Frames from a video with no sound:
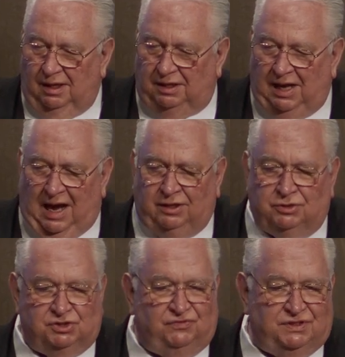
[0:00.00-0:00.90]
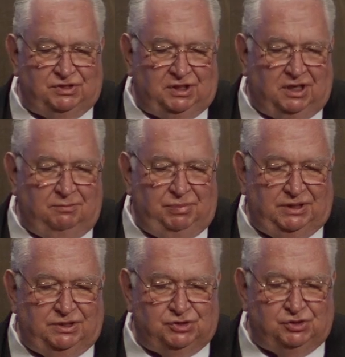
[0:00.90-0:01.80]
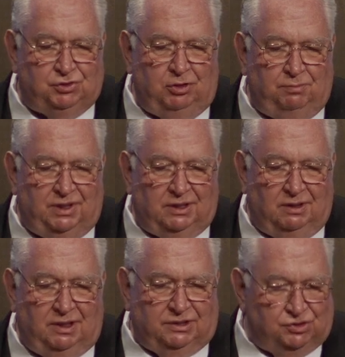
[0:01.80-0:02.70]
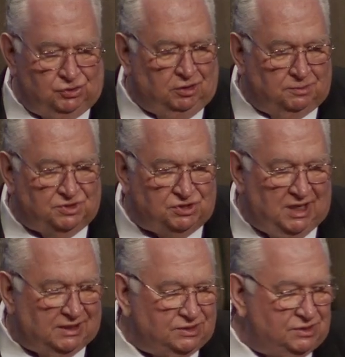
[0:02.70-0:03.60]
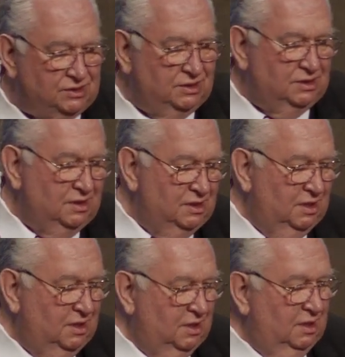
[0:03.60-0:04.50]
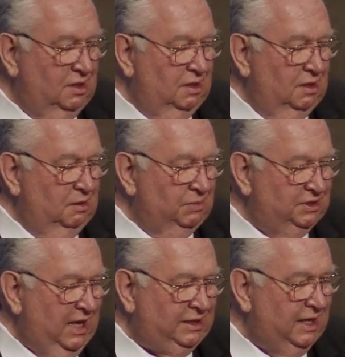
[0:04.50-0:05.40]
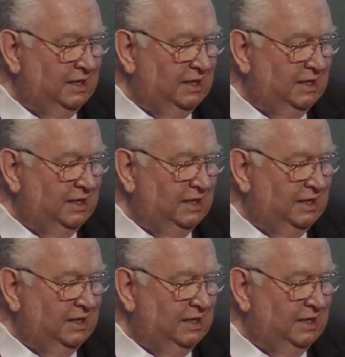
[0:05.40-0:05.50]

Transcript: A doctor's visit can be disturbing in circumstance, but that